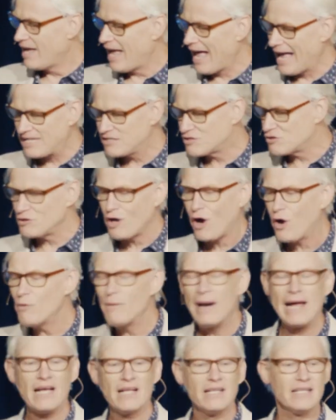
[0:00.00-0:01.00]
has no
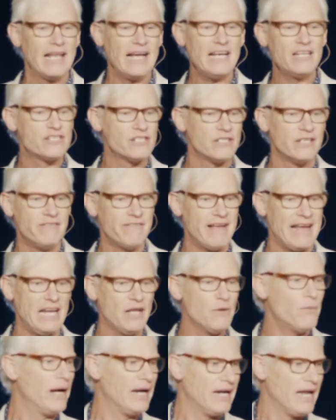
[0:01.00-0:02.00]
recollection of
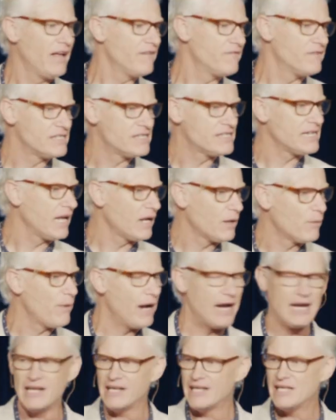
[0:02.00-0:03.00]
anyone ever
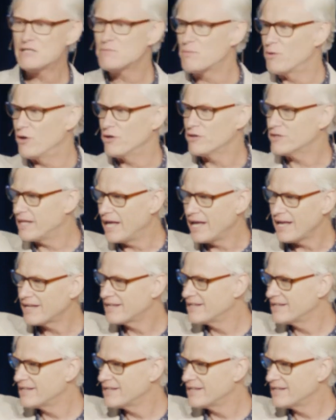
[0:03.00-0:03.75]
celebrating his birthday